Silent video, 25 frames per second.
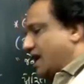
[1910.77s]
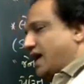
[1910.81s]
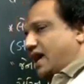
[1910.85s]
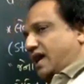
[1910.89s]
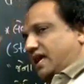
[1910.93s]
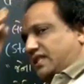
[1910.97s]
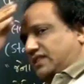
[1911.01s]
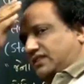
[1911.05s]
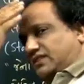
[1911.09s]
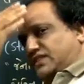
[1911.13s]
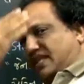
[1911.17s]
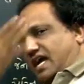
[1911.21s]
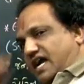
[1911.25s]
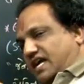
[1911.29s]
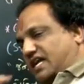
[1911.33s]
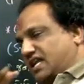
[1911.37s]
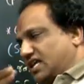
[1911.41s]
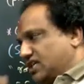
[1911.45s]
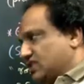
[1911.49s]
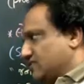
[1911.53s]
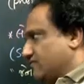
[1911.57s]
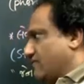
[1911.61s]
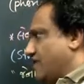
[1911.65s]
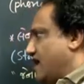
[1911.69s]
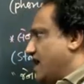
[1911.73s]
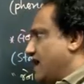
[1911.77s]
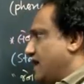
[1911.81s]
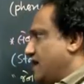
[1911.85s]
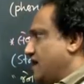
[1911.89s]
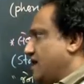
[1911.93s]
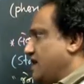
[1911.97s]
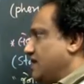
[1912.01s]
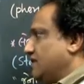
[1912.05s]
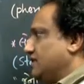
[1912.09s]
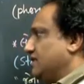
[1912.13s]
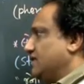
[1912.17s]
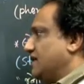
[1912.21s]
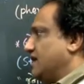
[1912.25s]
And that is why
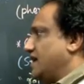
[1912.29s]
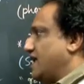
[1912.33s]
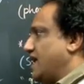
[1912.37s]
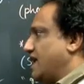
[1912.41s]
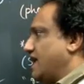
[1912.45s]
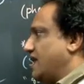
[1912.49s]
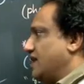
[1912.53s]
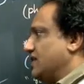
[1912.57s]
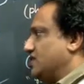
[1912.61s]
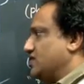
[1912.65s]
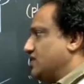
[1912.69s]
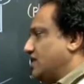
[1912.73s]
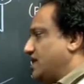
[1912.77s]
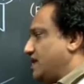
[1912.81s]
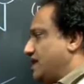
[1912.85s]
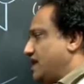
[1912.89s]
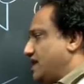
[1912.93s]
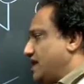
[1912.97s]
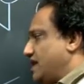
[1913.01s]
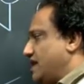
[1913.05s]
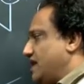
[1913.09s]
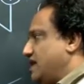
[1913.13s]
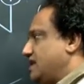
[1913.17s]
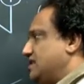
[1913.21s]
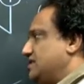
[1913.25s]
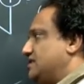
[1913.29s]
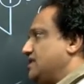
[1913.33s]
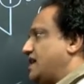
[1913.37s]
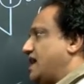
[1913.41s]
the direction is